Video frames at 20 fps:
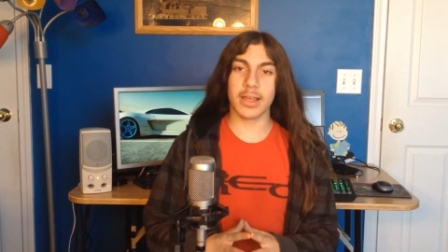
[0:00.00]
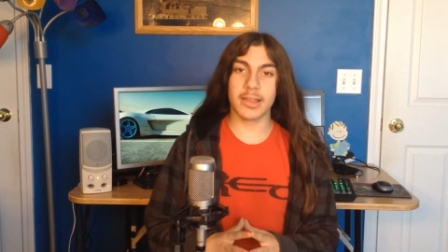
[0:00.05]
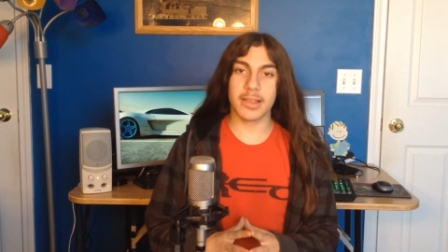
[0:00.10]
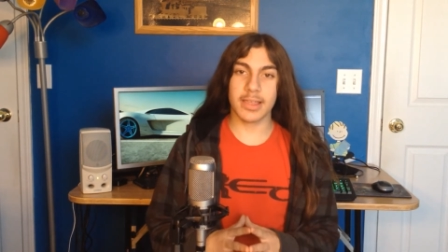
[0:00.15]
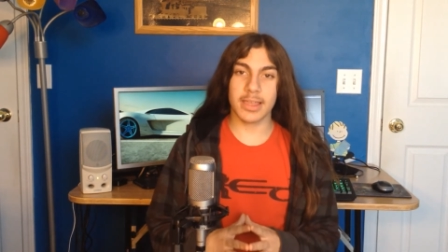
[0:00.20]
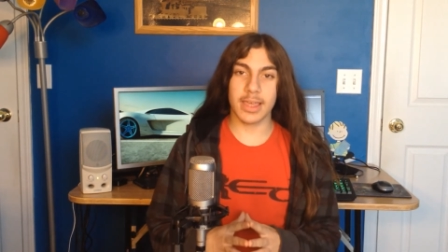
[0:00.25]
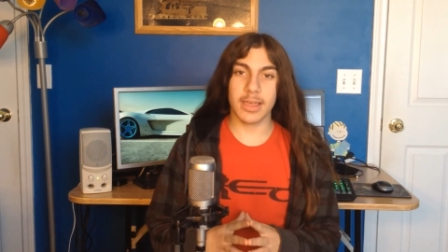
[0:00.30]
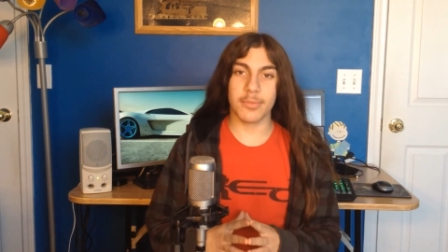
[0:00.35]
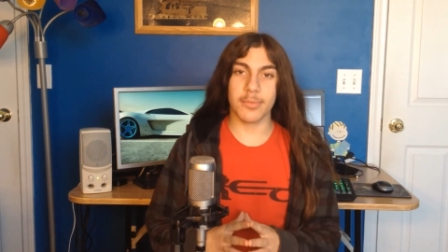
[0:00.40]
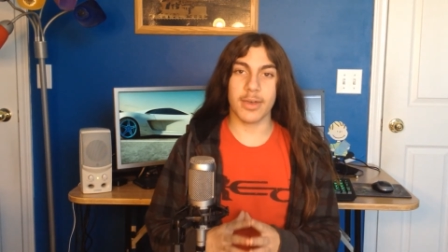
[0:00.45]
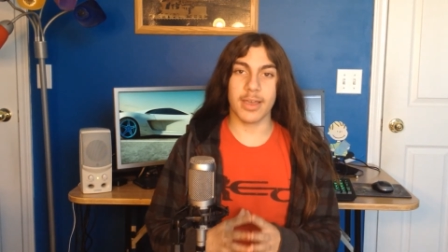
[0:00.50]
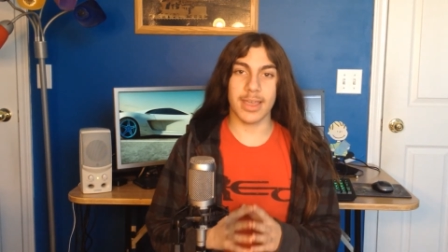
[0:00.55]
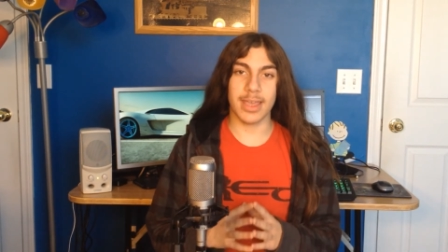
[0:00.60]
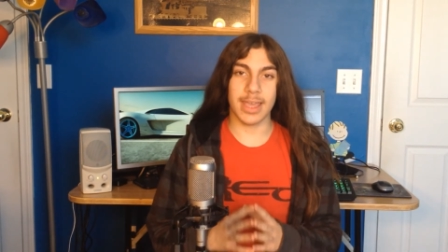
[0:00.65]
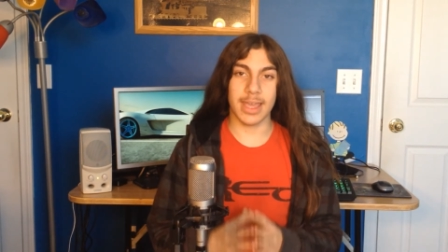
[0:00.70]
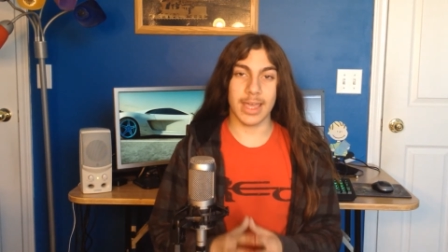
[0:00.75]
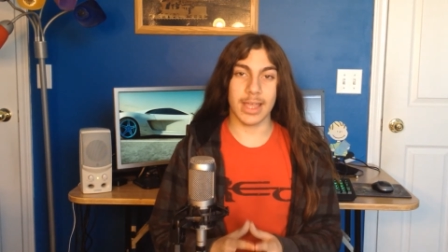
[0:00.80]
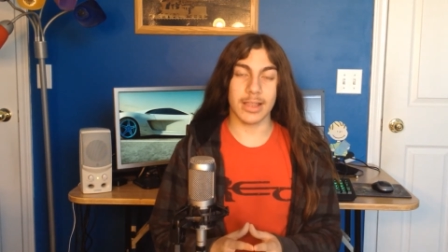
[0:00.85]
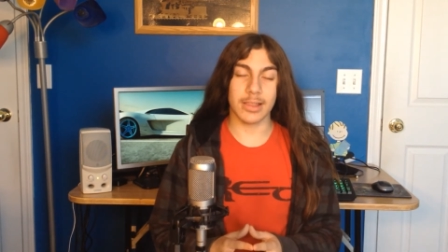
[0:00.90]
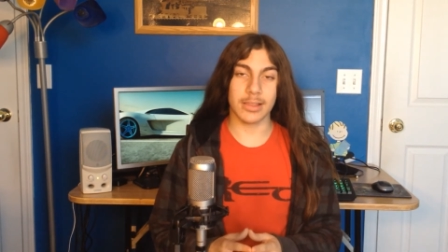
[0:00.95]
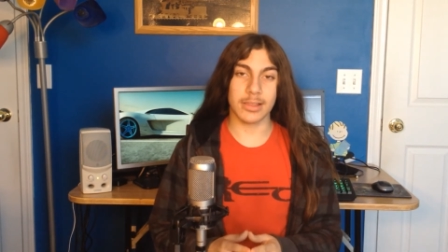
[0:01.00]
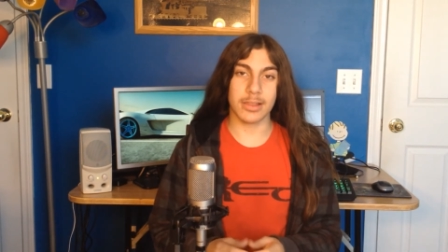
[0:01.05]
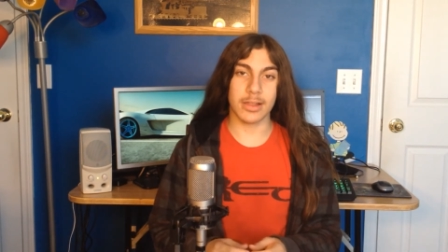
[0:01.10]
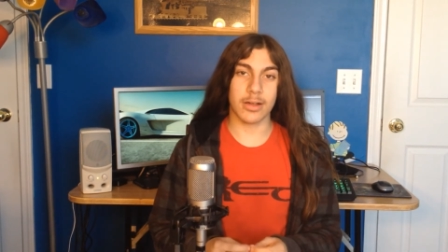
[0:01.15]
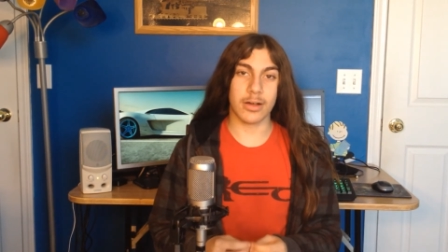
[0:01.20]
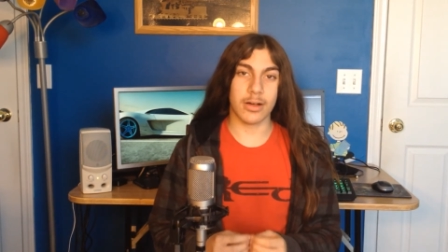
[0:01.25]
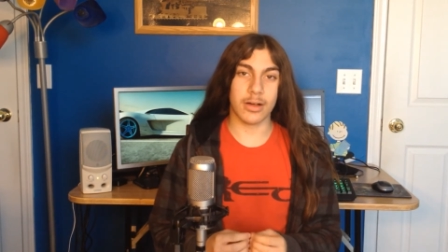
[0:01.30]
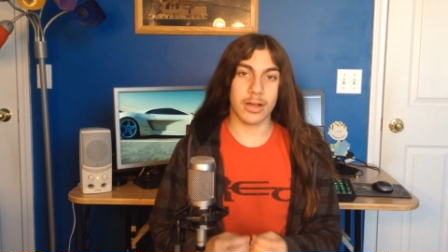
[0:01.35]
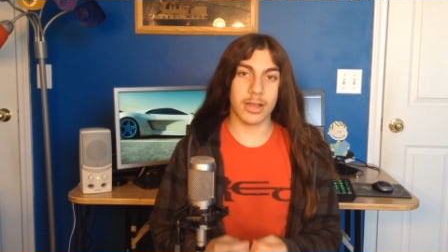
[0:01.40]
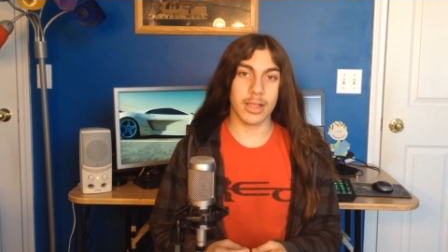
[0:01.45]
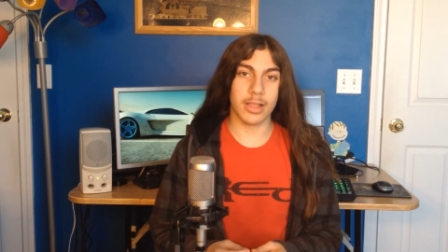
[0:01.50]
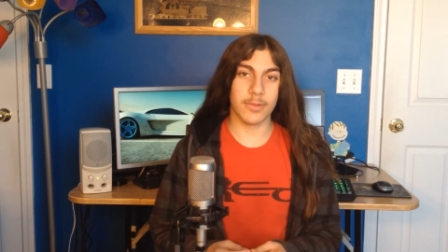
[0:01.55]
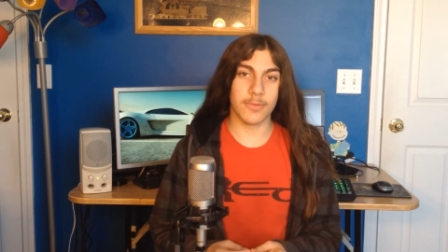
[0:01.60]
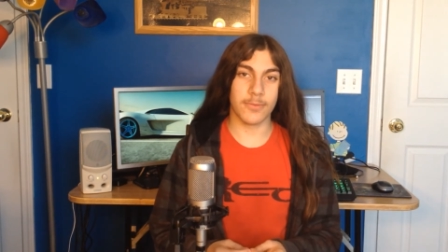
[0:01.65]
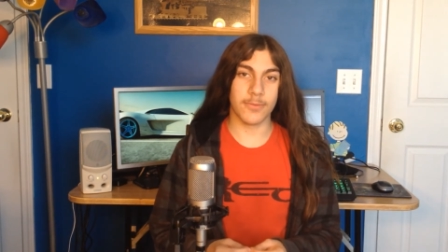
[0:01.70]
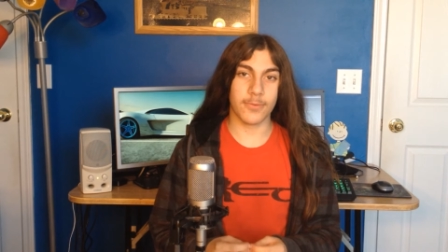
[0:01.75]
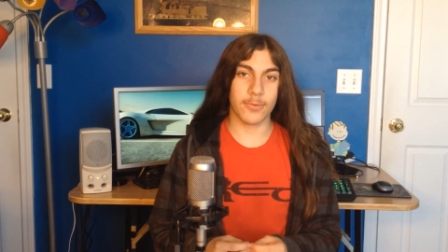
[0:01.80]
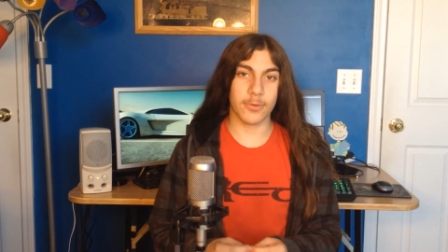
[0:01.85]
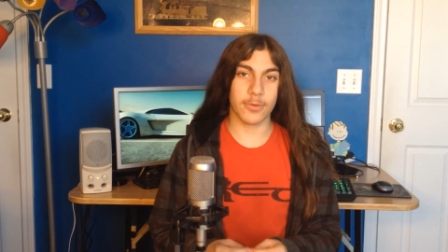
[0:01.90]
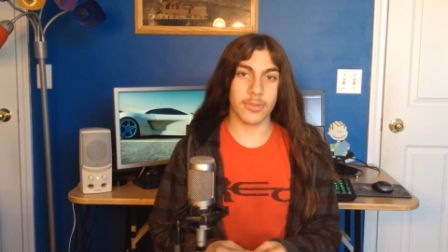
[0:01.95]
could get my hands on
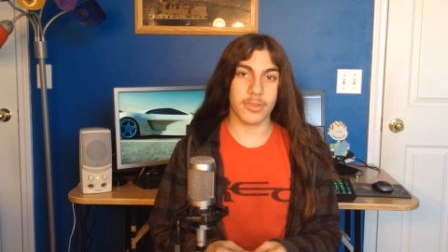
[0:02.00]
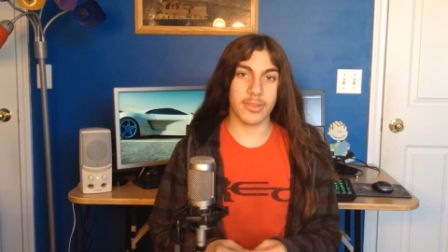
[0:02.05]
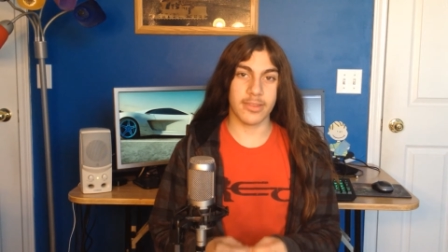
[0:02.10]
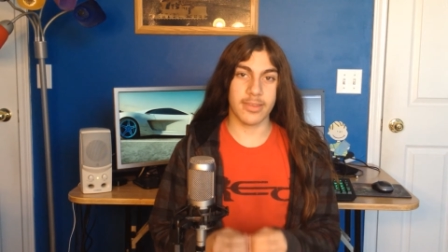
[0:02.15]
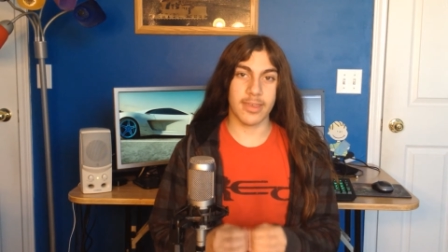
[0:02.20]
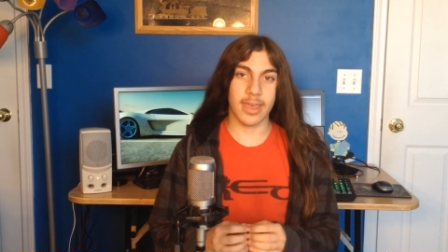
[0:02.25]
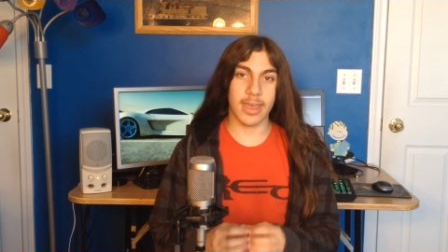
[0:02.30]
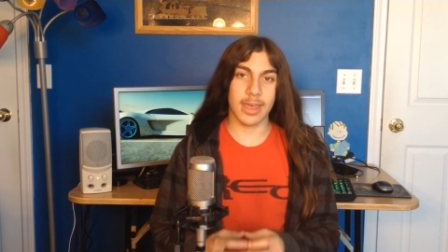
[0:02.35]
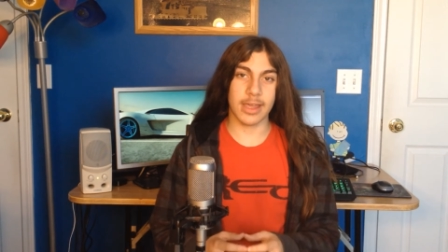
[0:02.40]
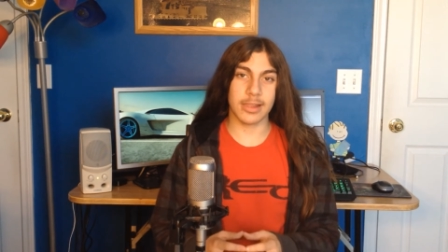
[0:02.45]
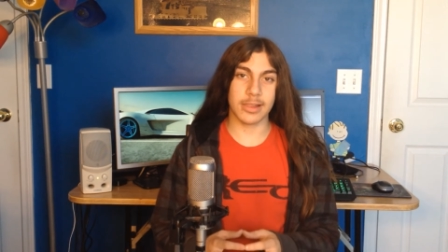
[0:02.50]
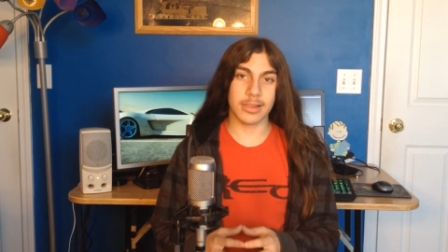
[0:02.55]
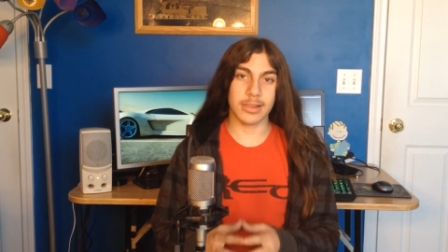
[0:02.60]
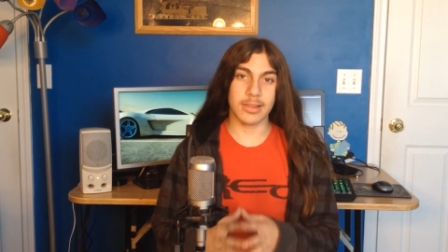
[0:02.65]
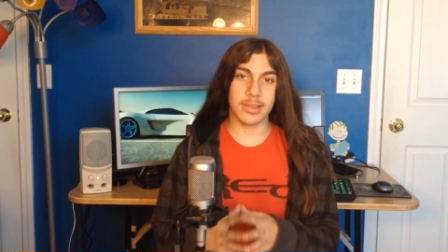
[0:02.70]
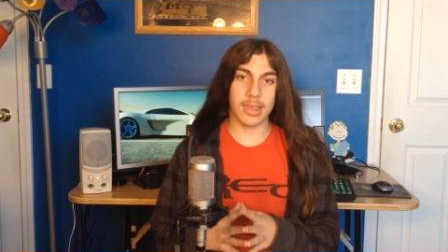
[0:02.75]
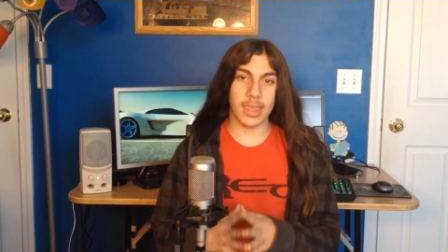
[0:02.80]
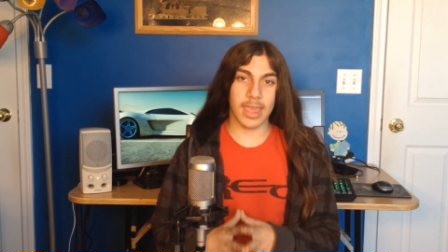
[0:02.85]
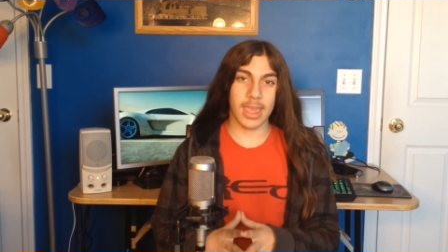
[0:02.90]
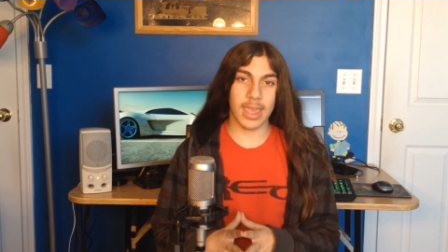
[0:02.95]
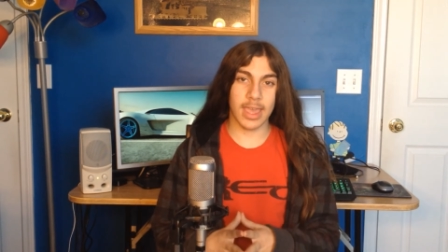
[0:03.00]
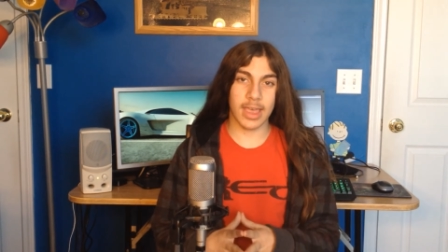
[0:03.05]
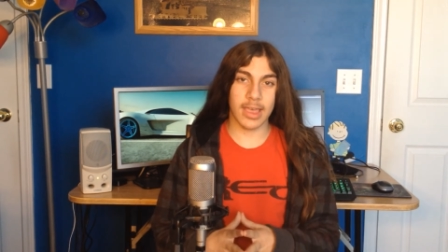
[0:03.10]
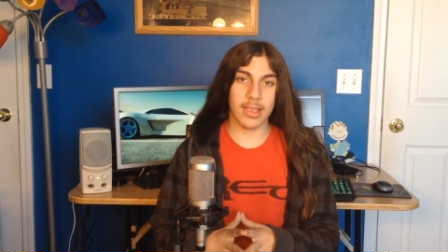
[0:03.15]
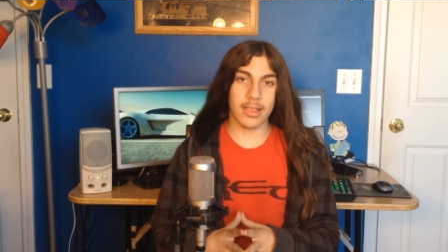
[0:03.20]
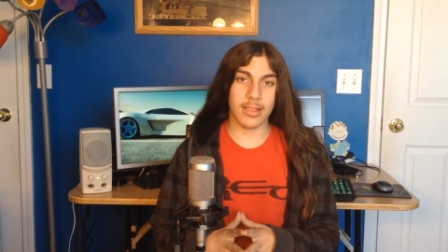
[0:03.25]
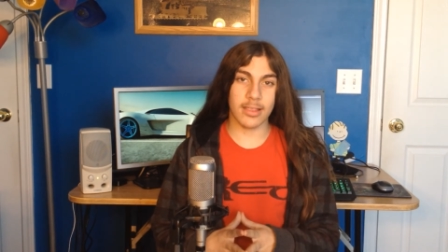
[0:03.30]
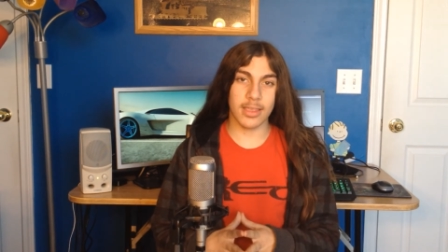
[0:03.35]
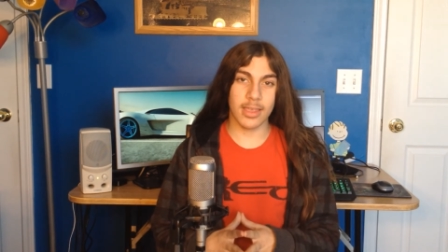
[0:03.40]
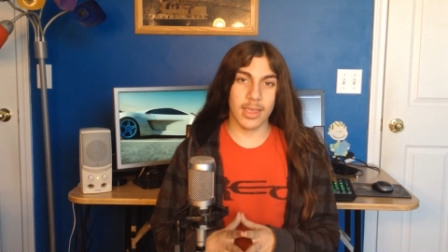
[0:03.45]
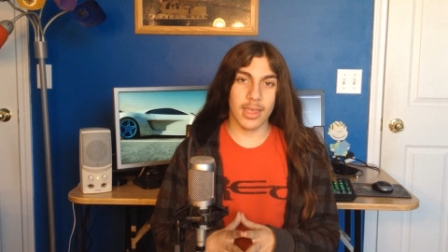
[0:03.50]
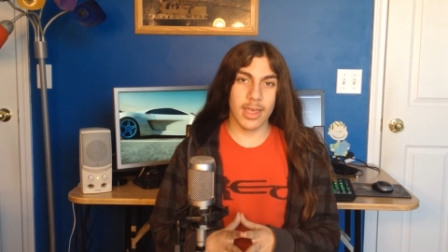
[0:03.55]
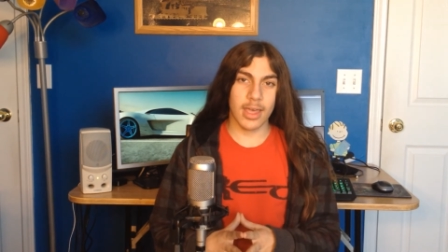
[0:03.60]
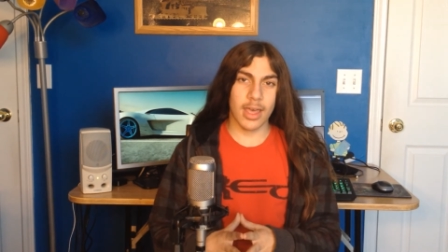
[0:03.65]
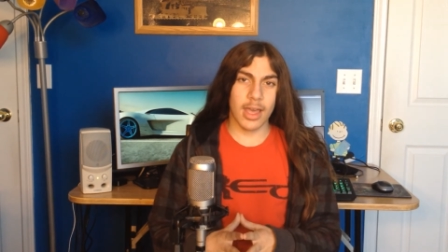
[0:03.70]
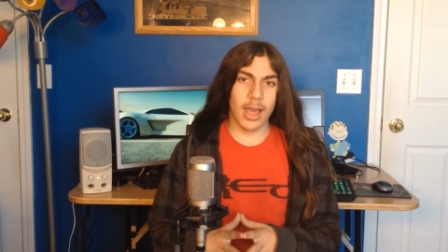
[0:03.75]
for the test and